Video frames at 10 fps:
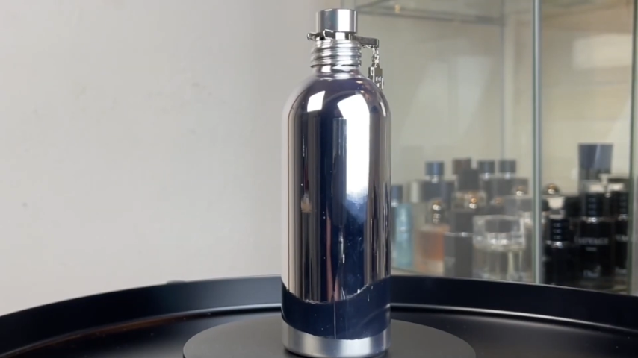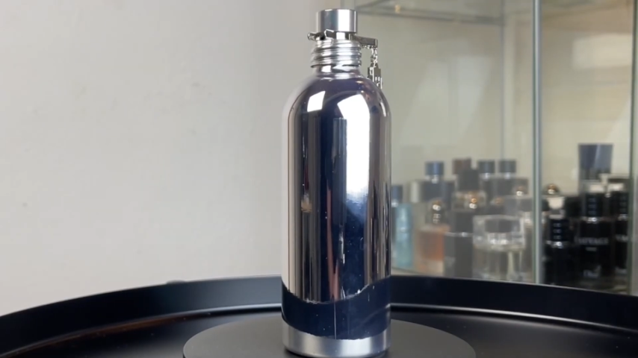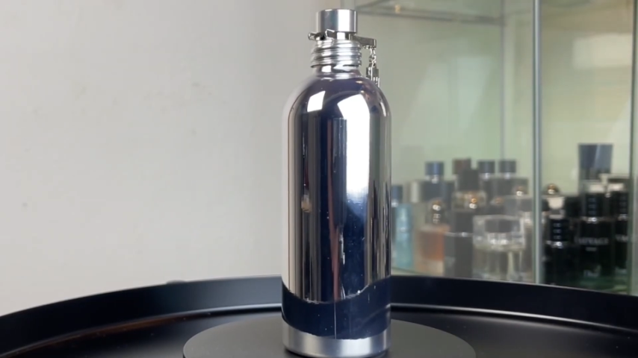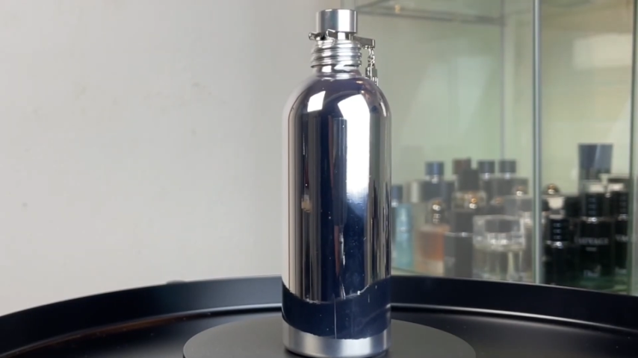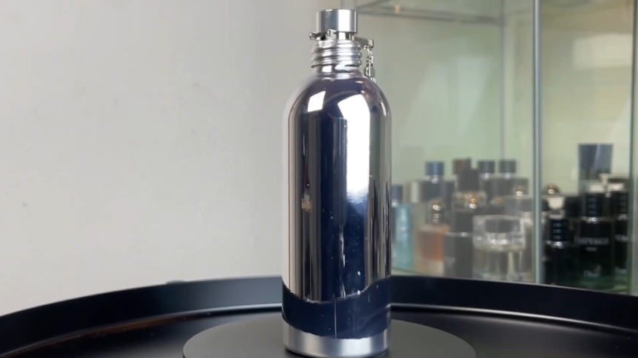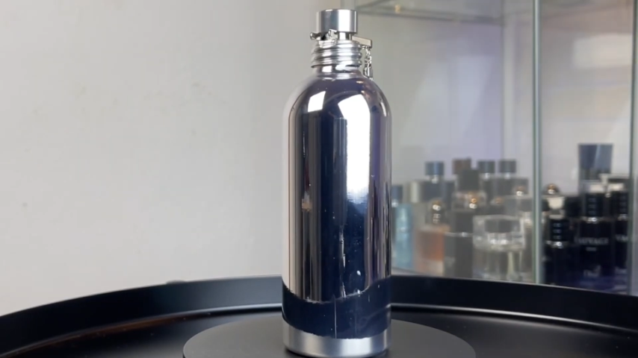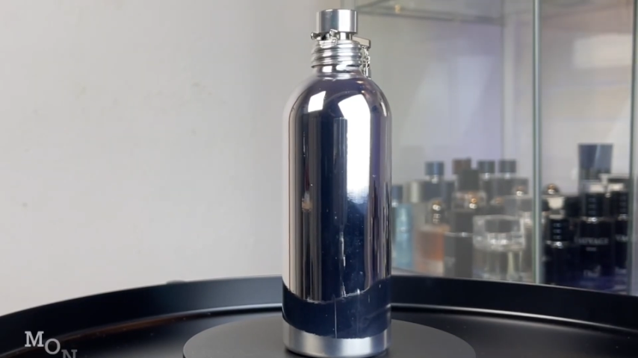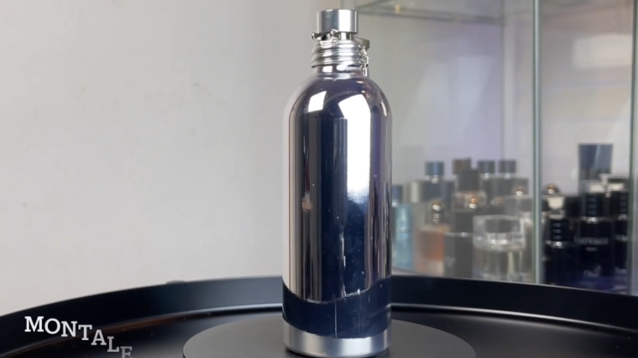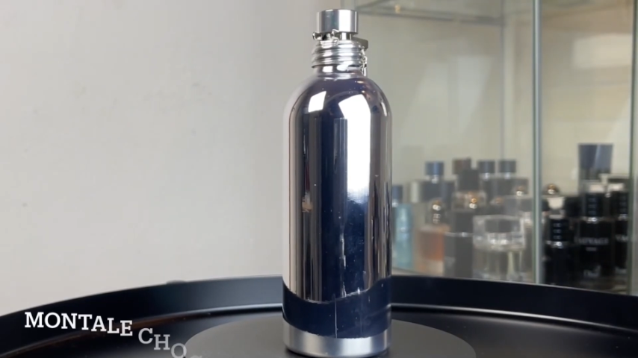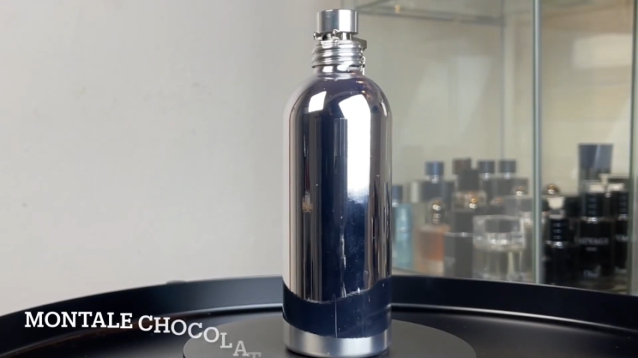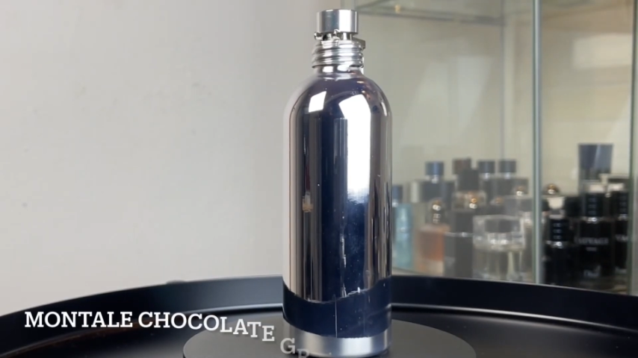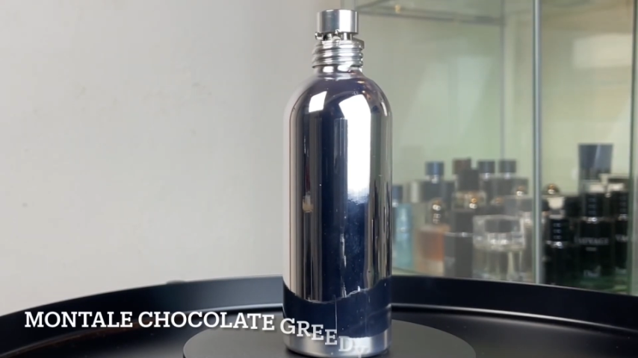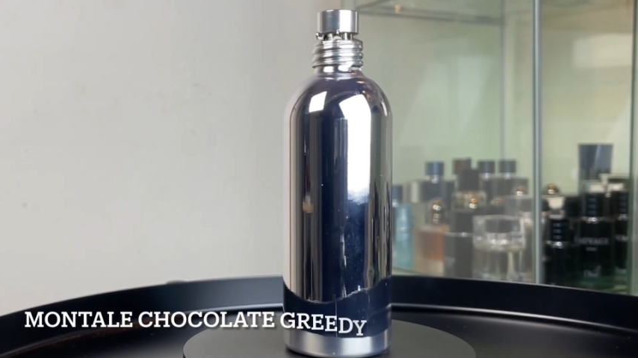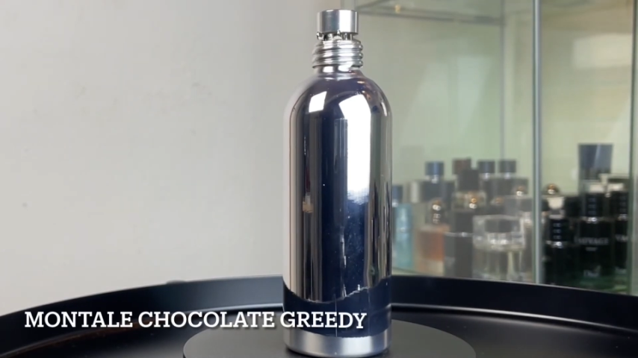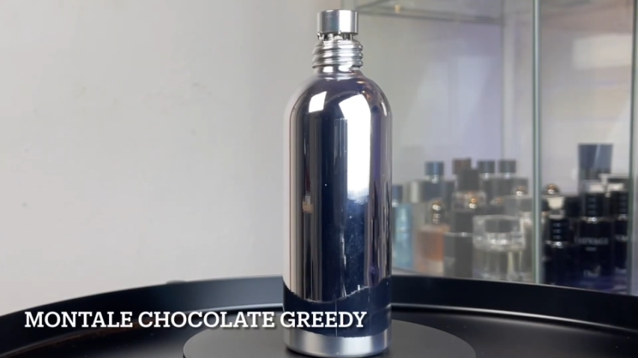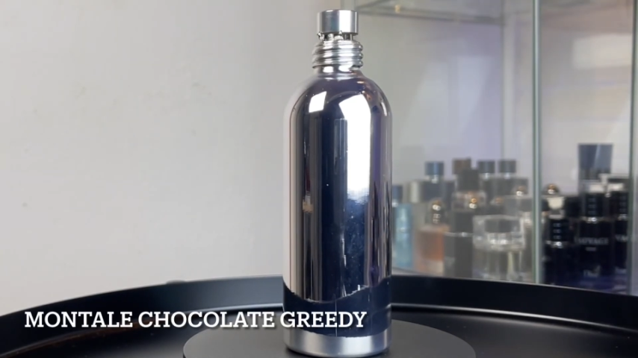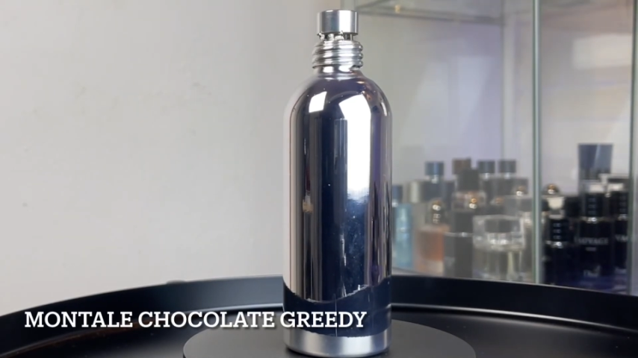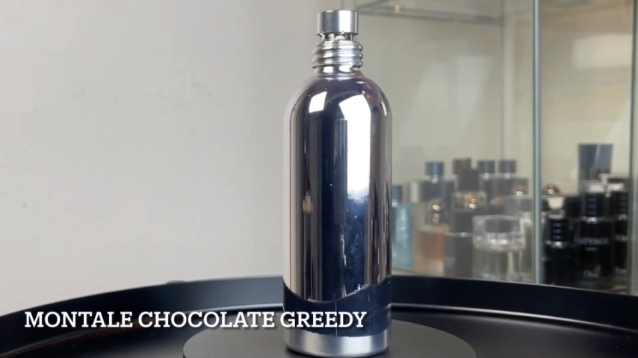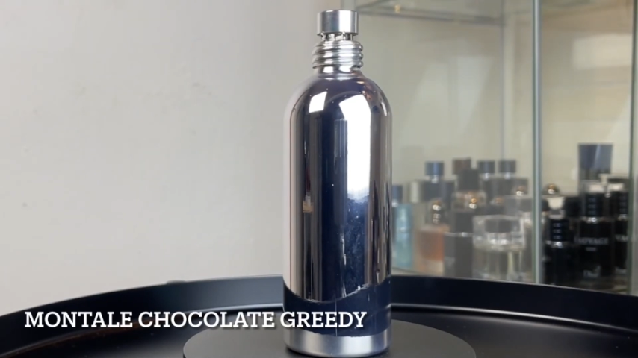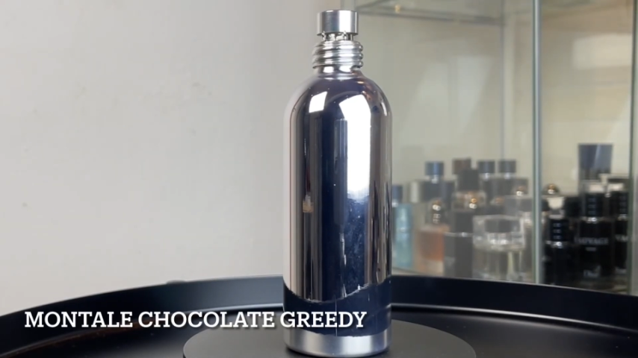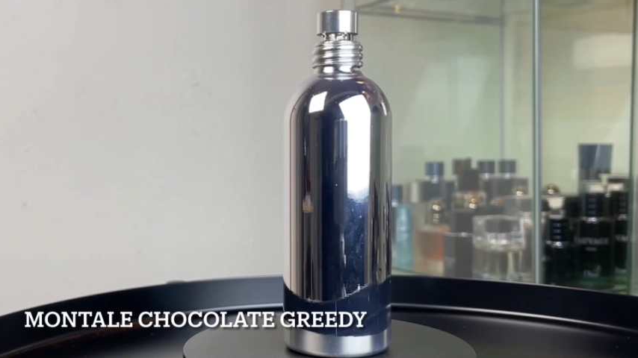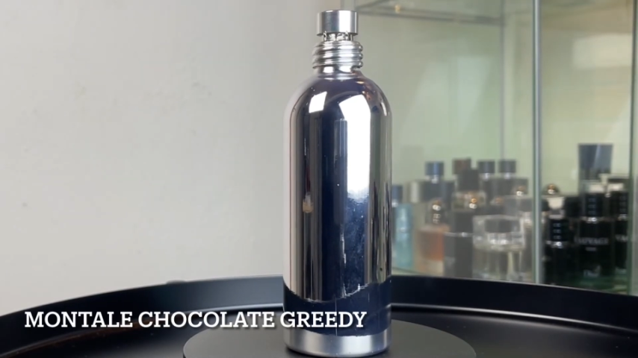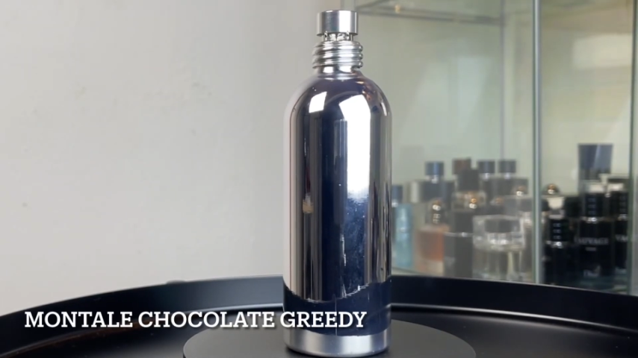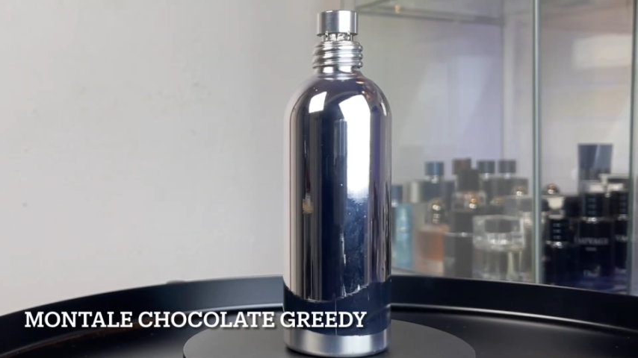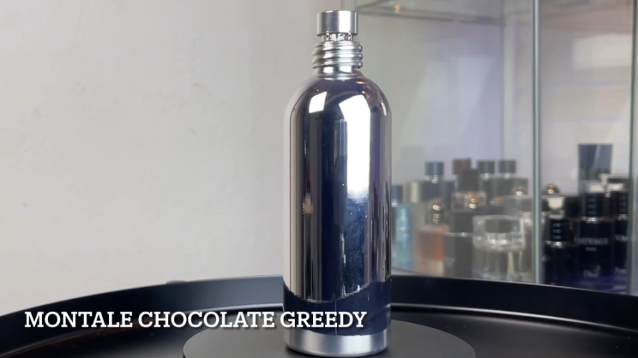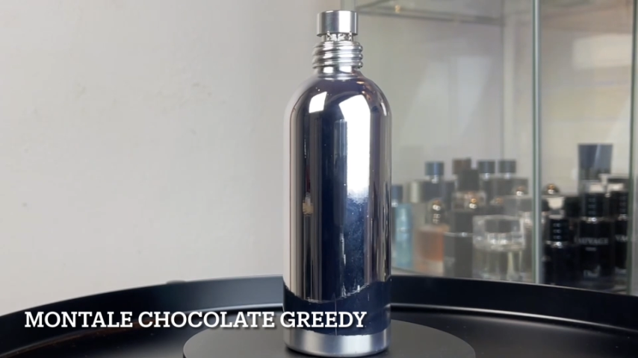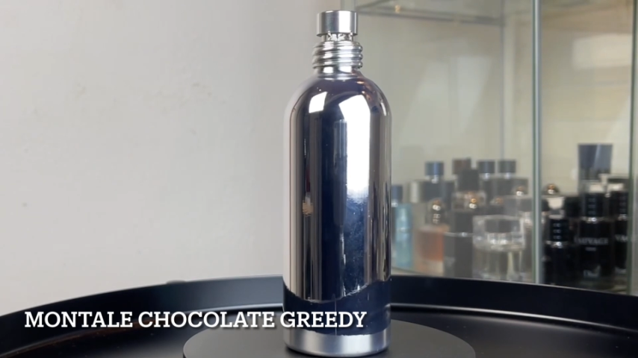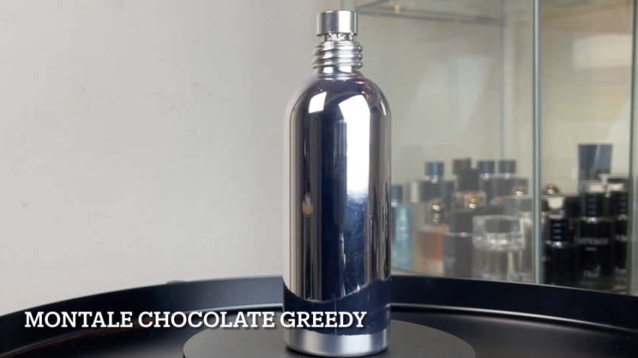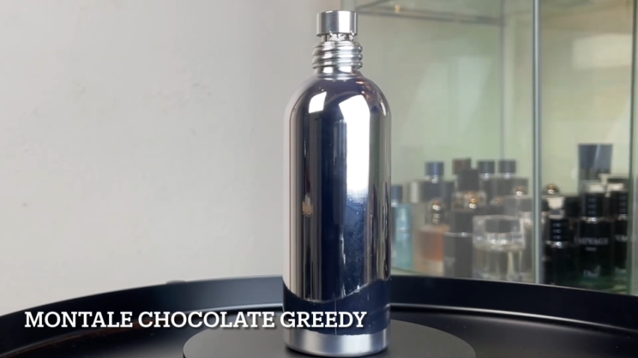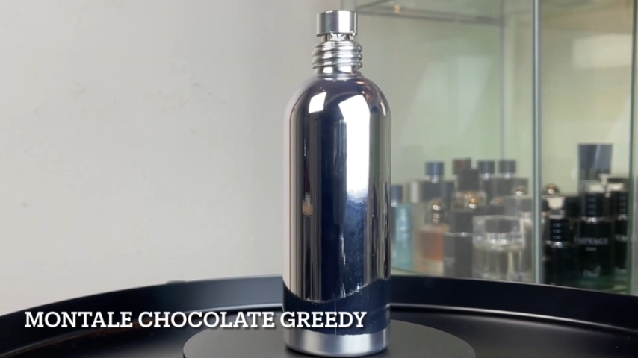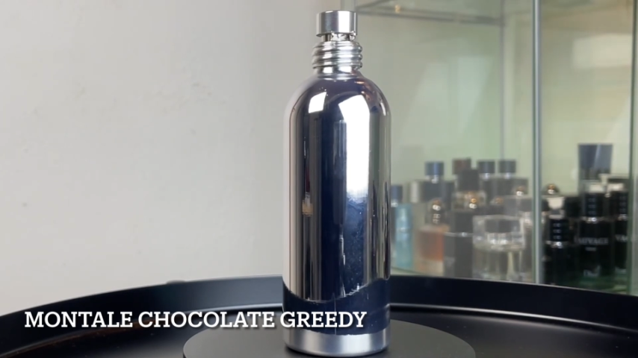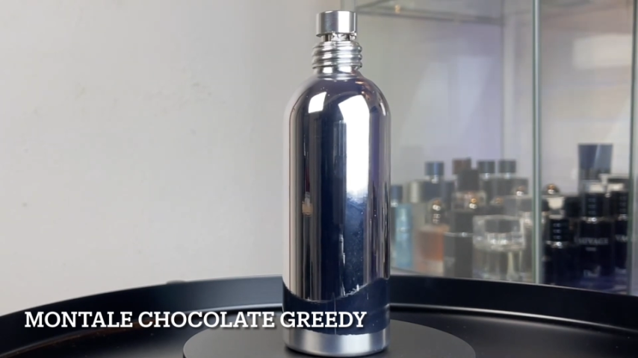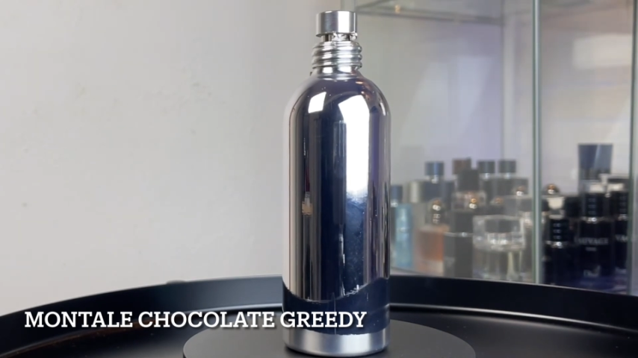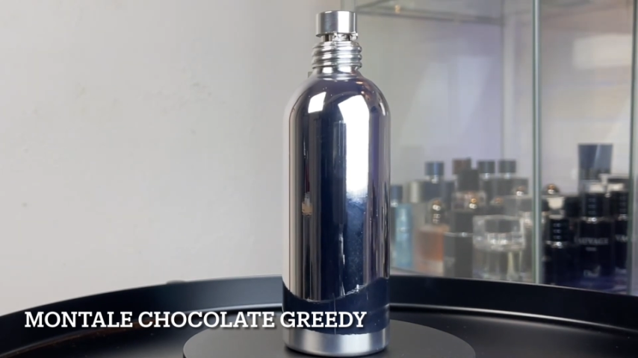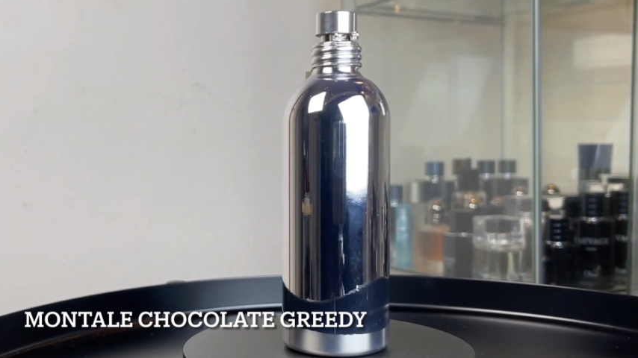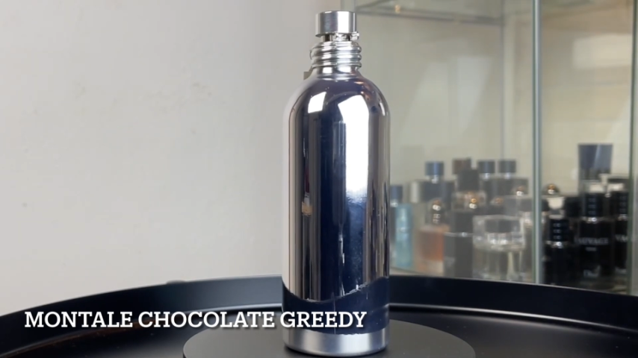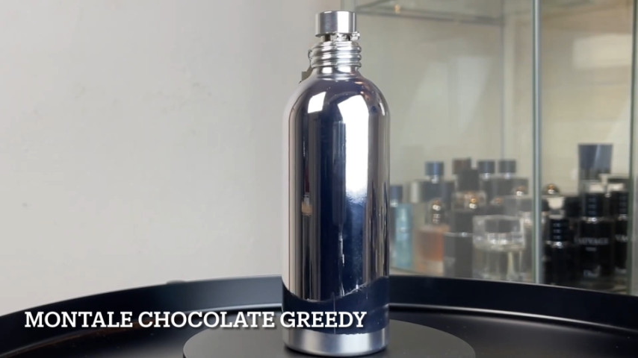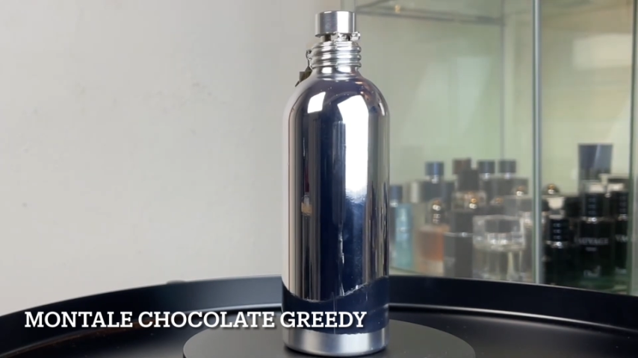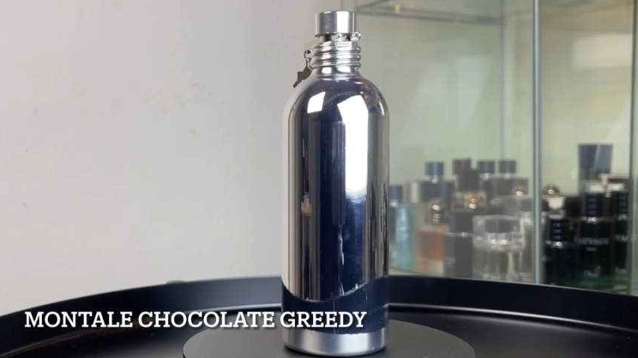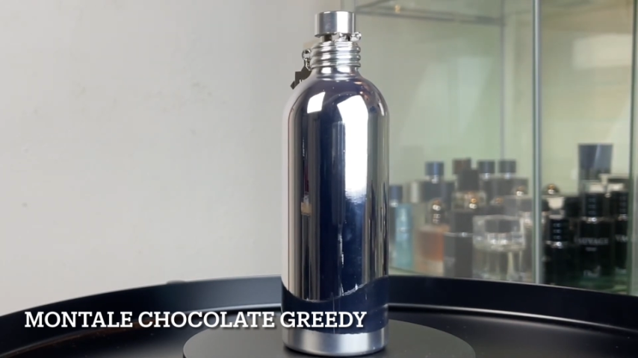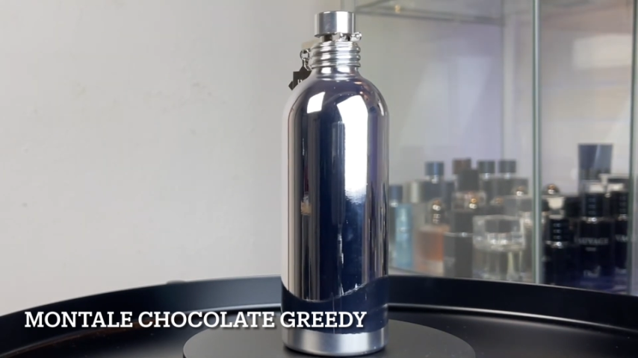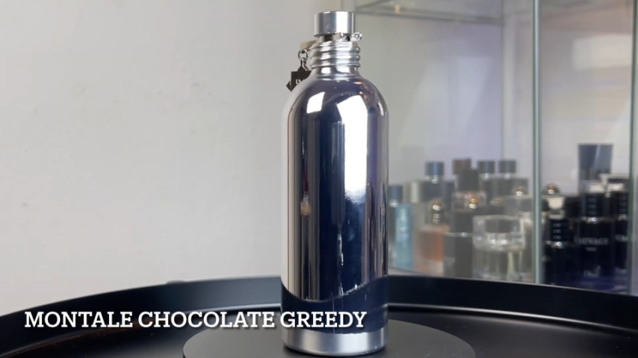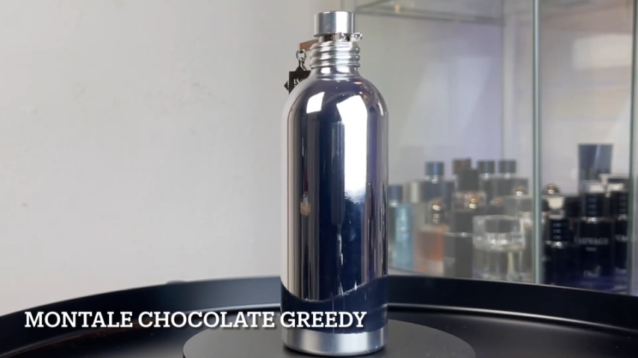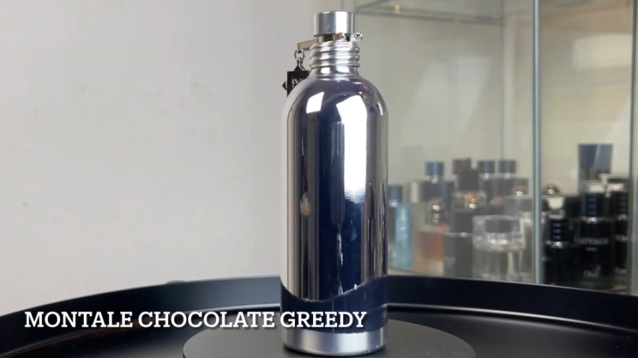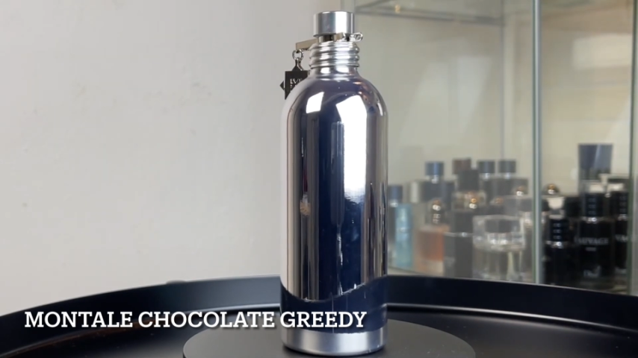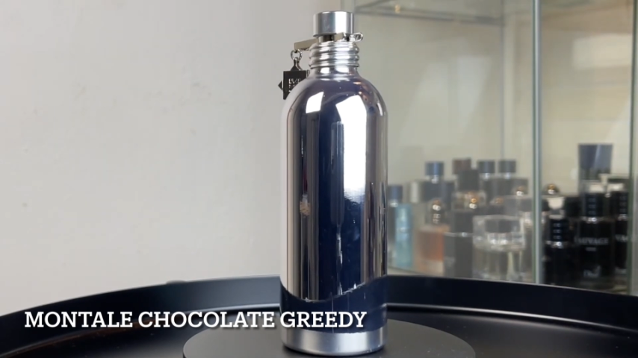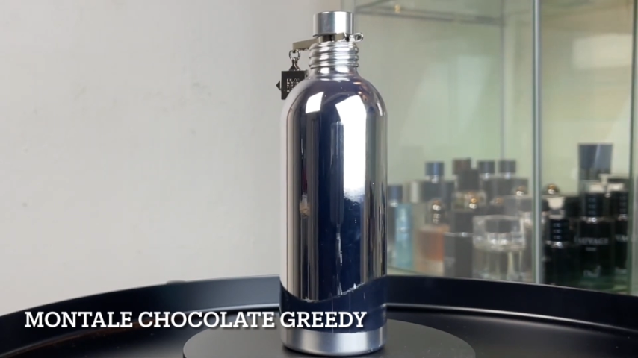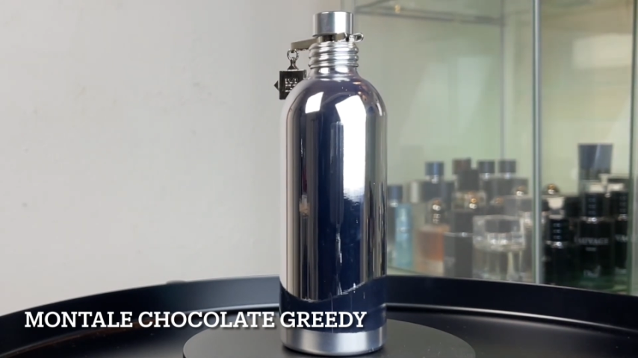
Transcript: No face is visible, so there are no lips to read.